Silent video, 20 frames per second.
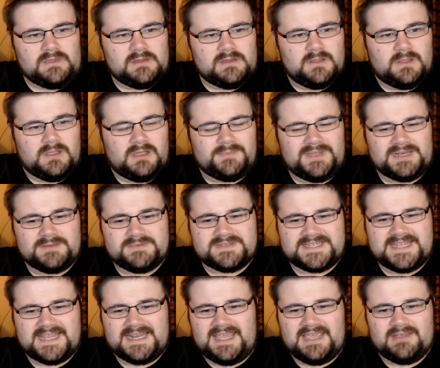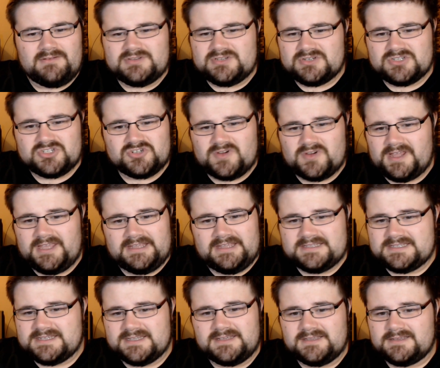I mean, I'm sitting here and just trying
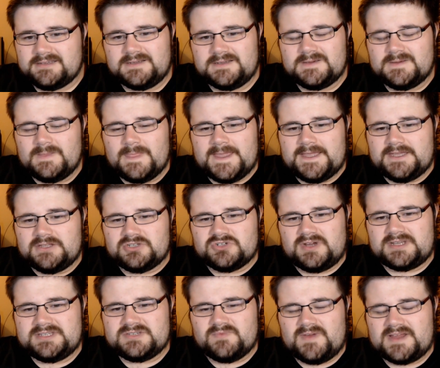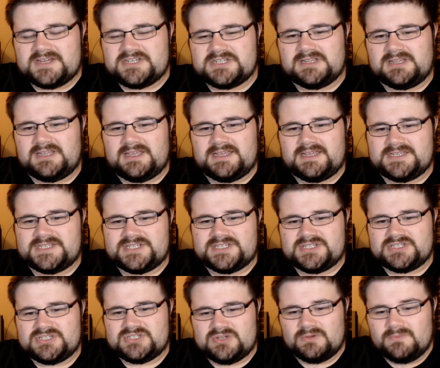to rationalize
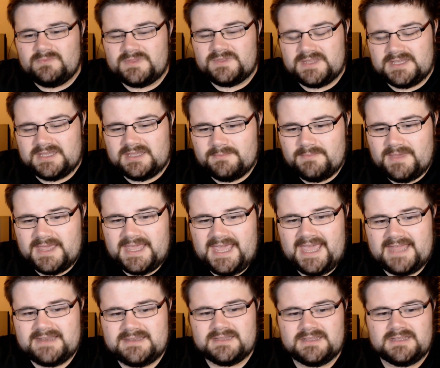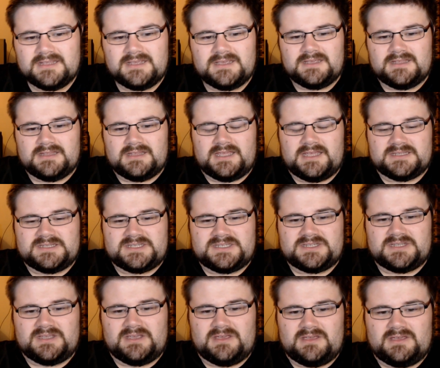something in my head as
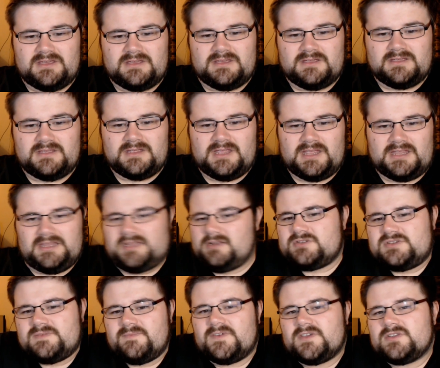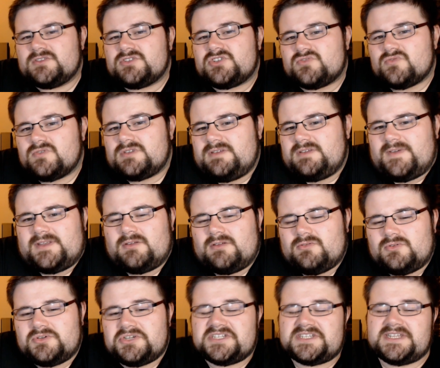to, you know, something constructive. I don't
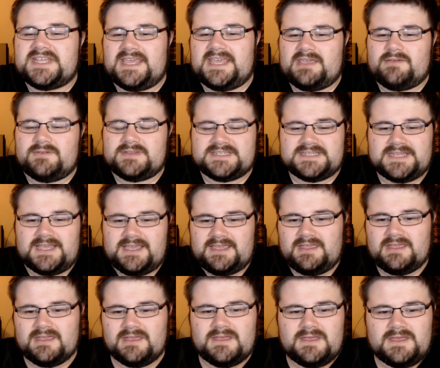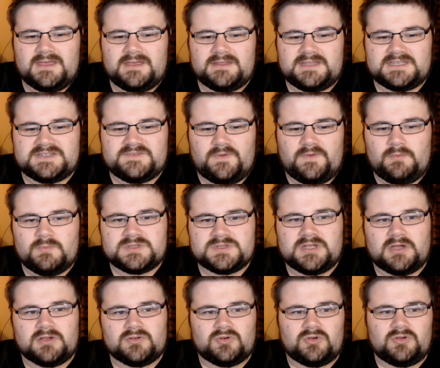want to just sit here and say this film was
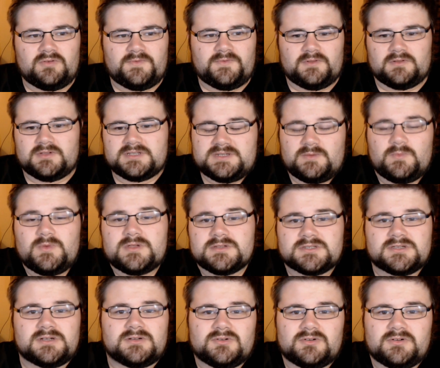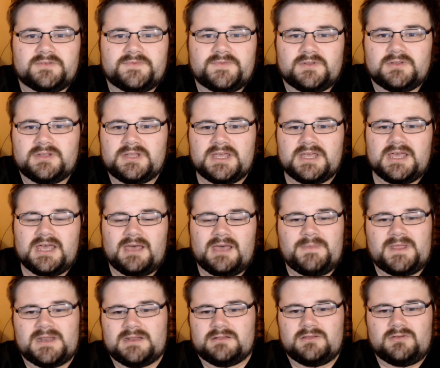god-awful, because it was god-awful. I
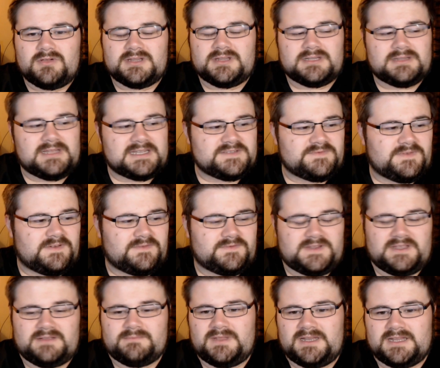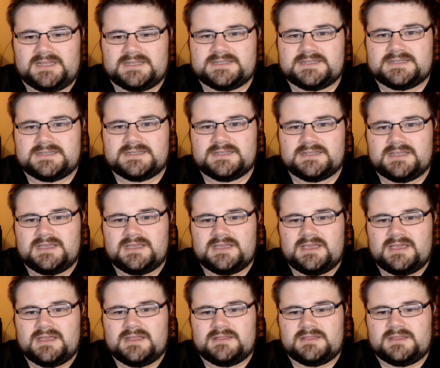mean, look at the last 15 minutes.
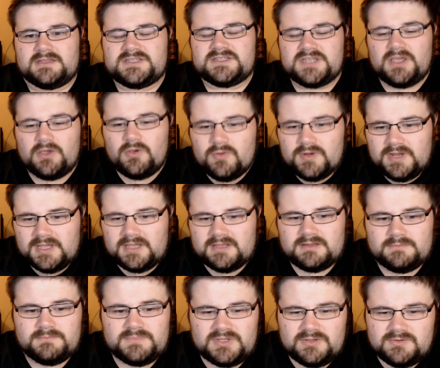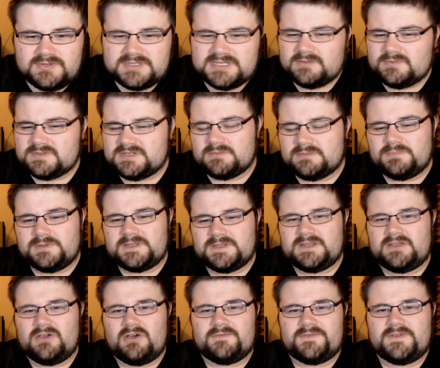The toning and the music was
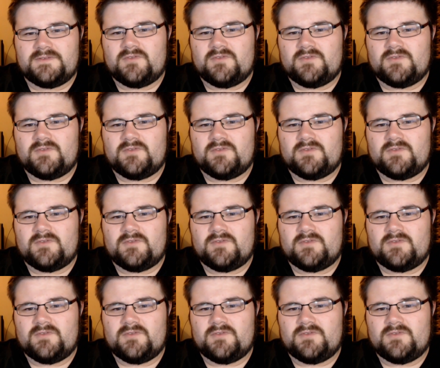completely off.